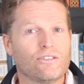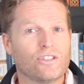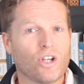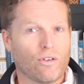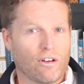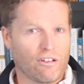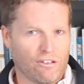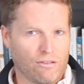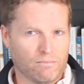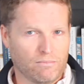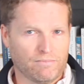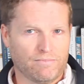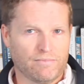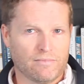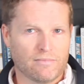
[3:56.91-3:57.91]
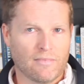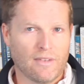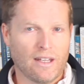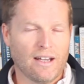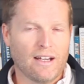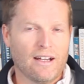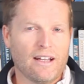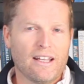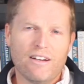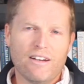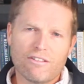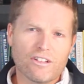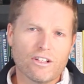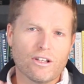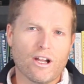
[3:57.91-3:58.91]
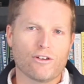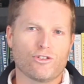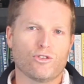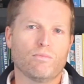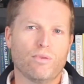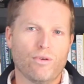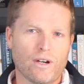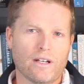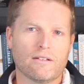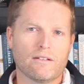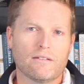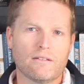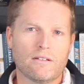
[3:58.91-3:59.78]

Don't assume. Here's the larger point.